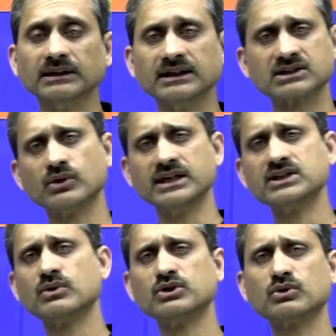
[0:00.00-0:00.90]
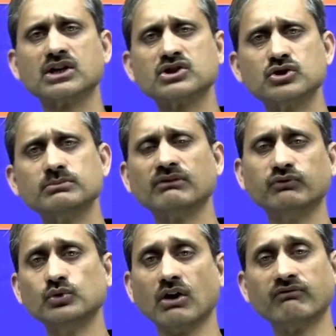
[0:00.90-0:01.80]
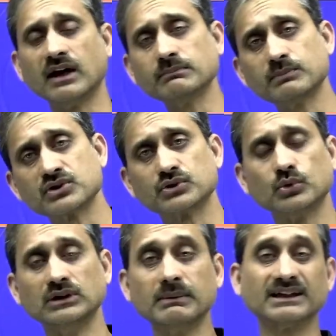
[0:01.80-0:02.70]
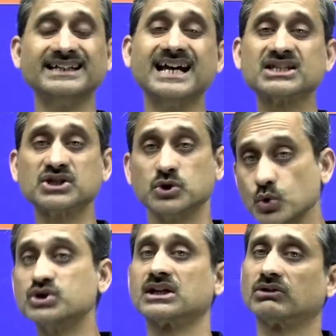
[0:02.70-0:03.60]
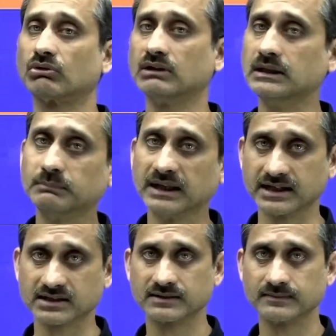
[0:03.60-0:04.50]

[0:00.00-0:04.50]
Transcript: he is going to consume the food of 1 person only, but he has used 3 plates.